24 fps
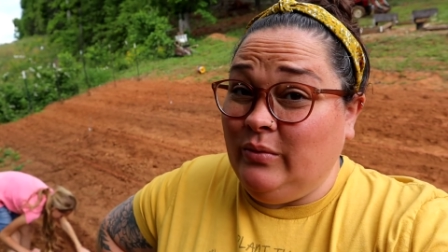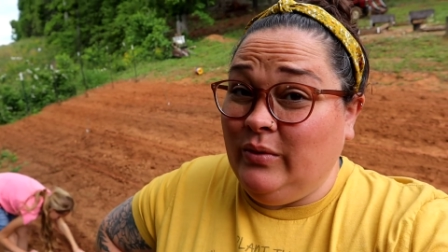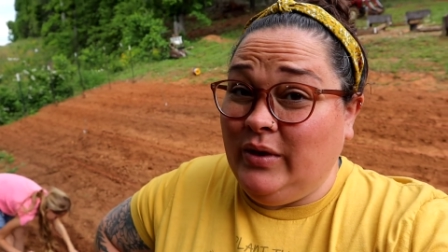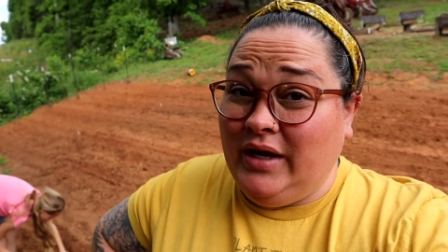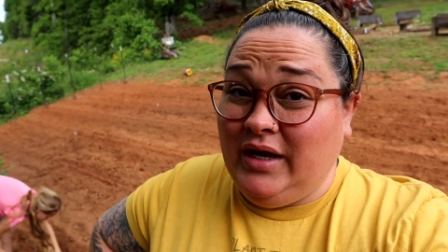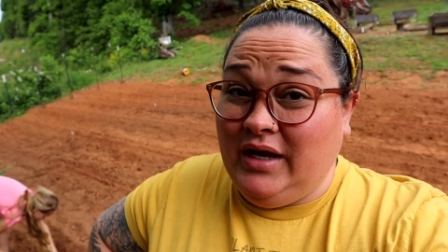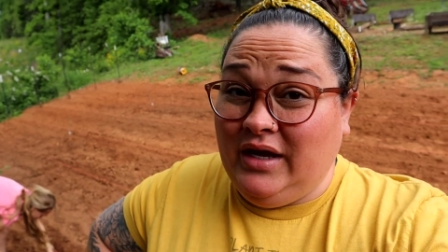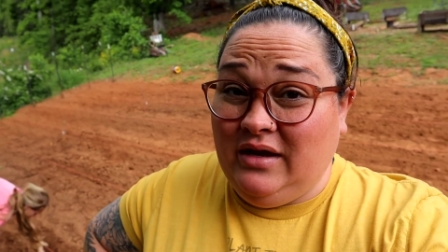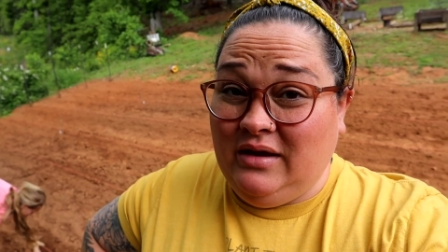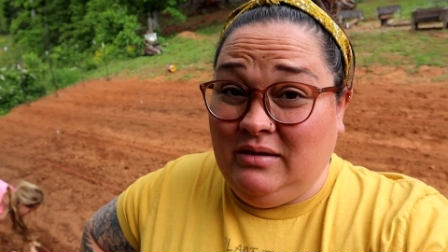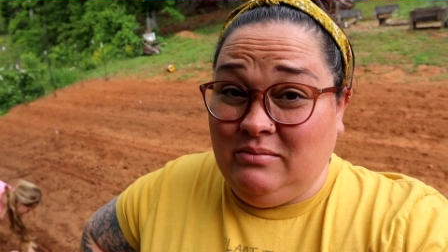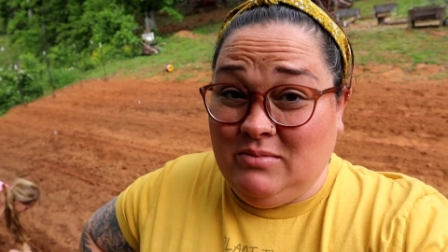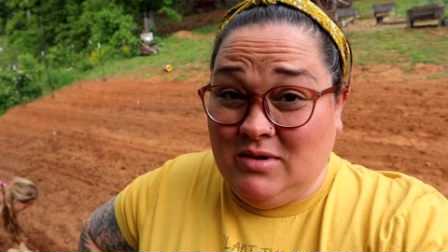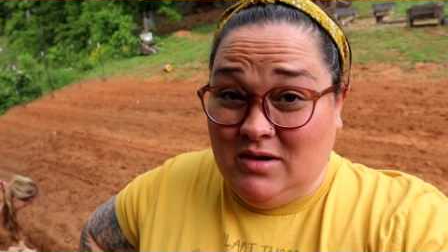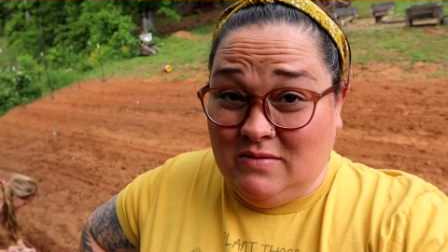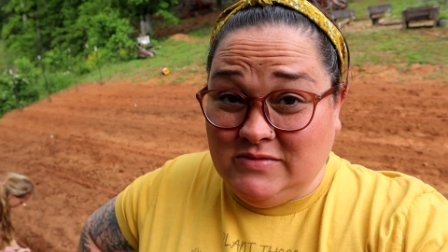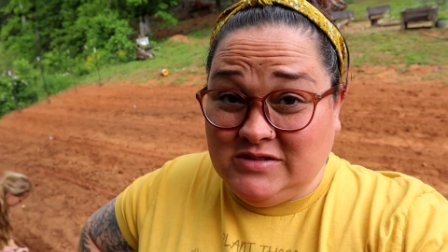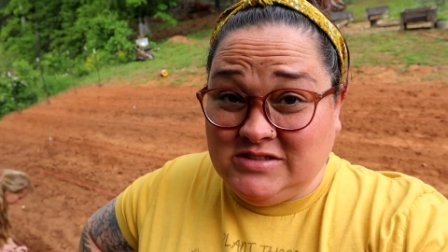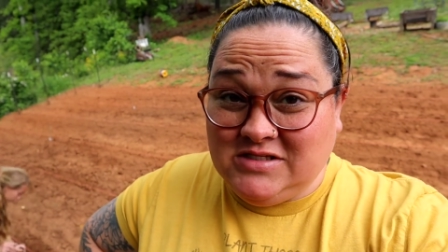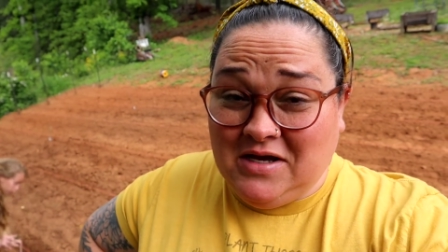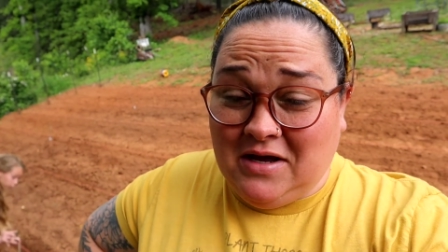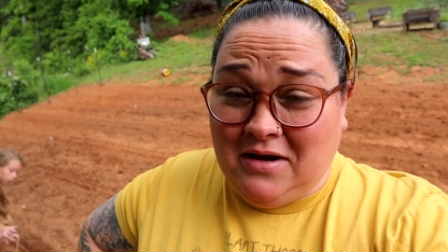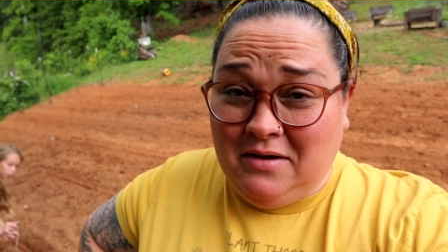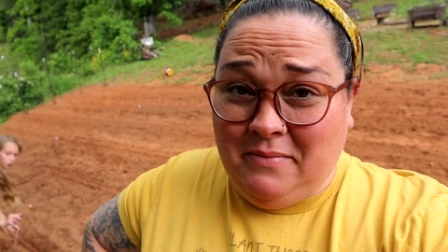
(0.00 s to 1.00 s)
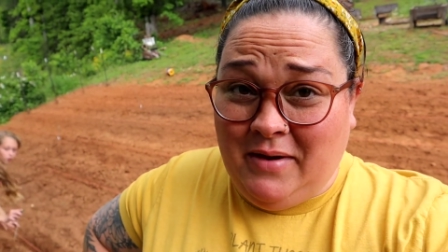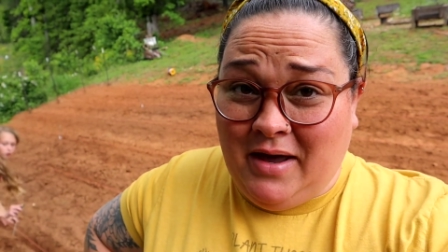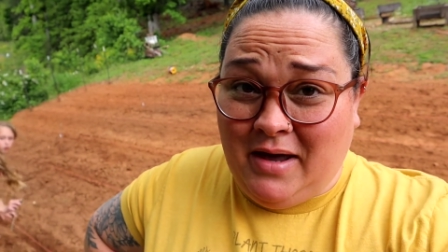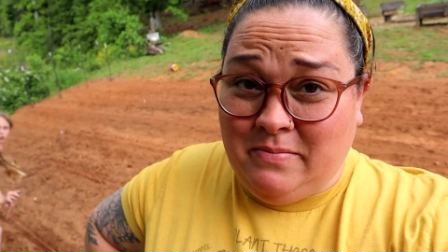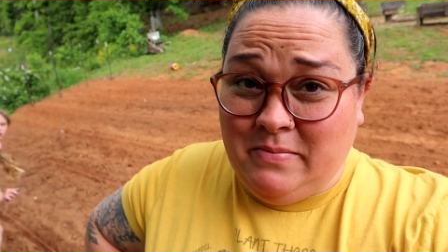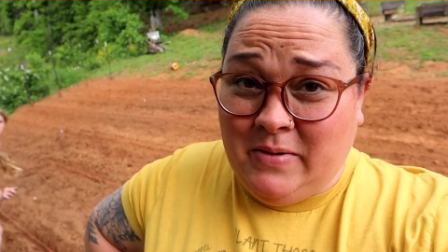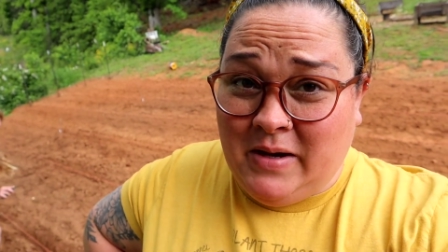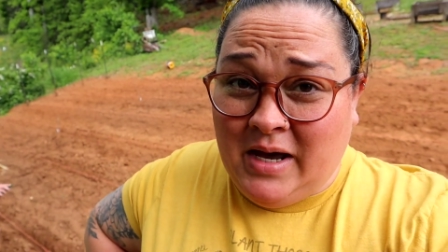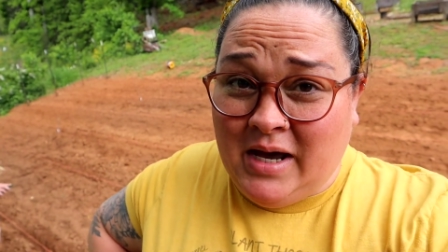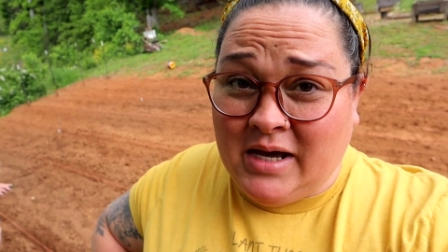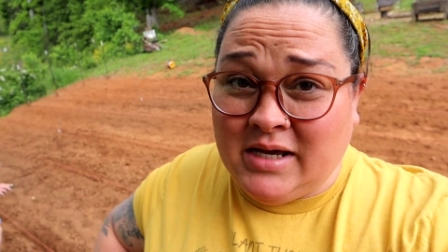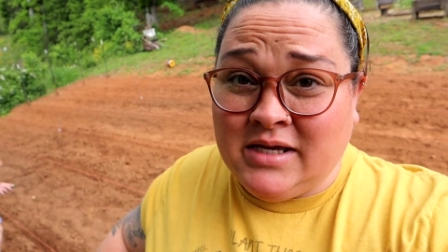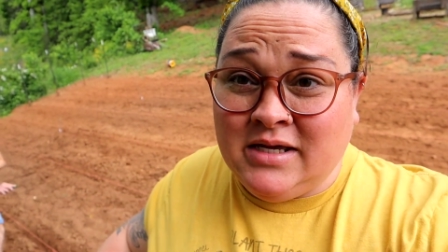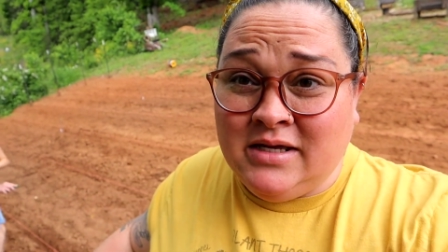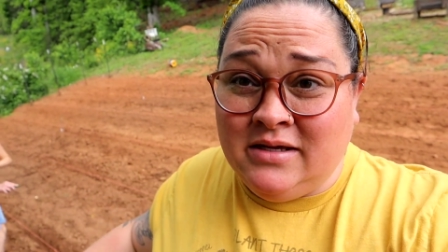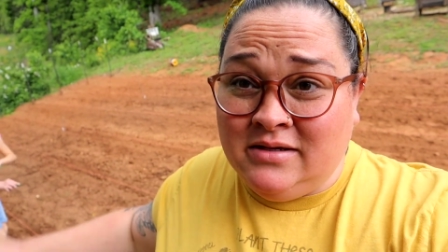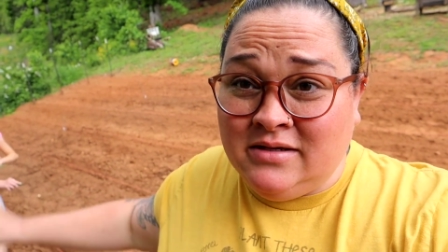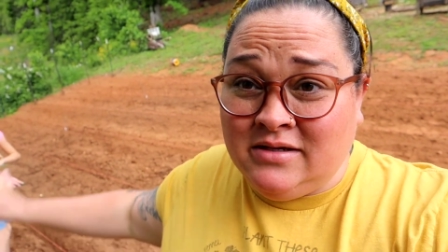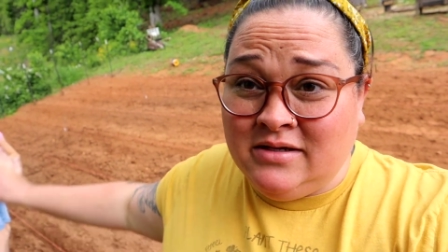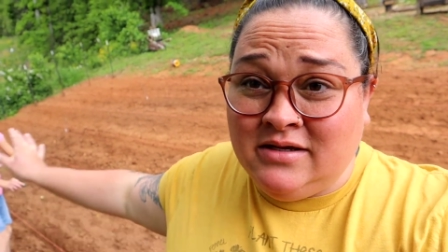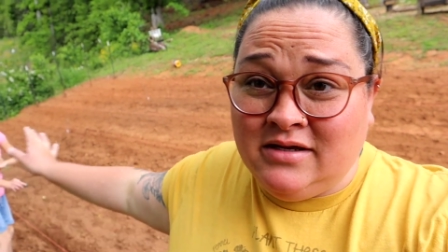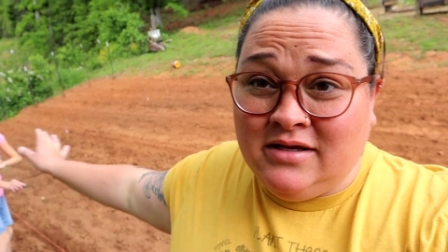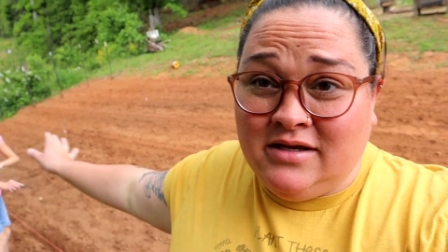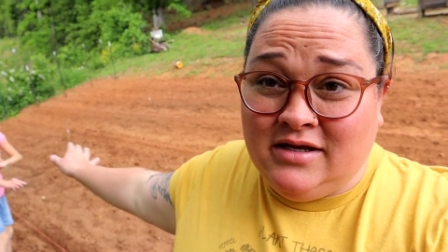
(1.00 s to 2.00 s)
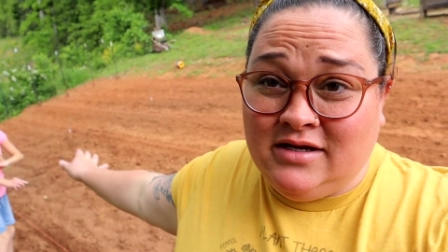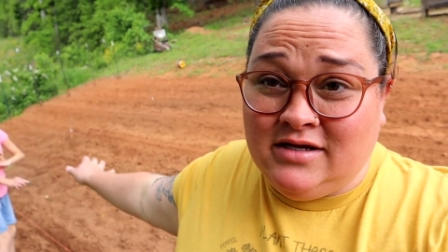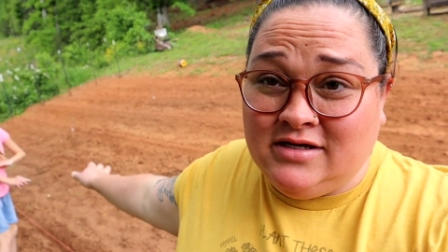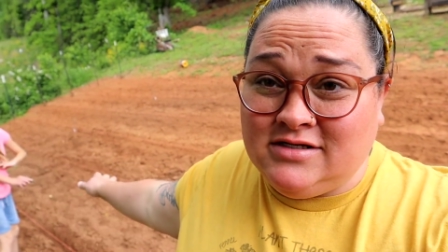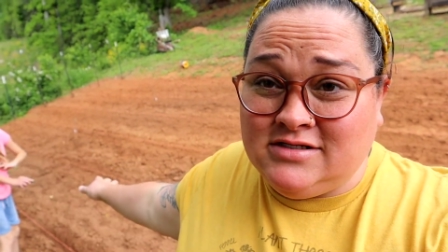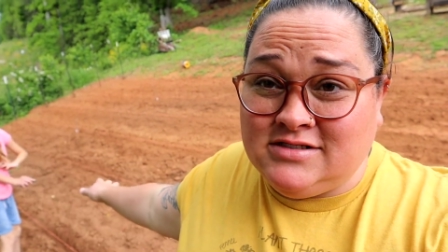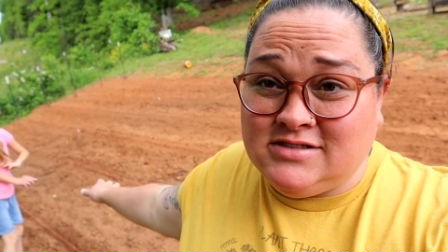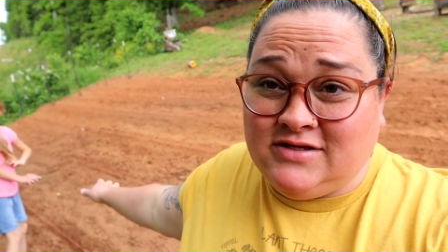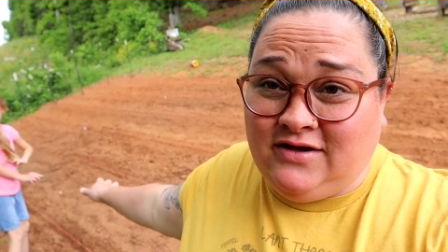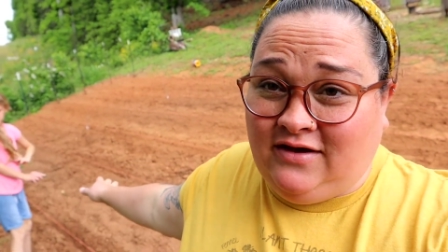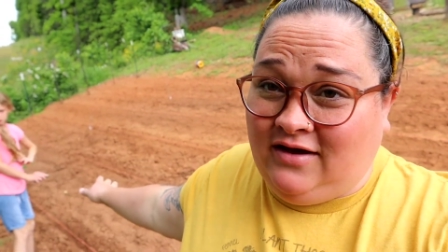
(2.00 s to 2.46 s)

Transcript: When mama's got a bad back, it is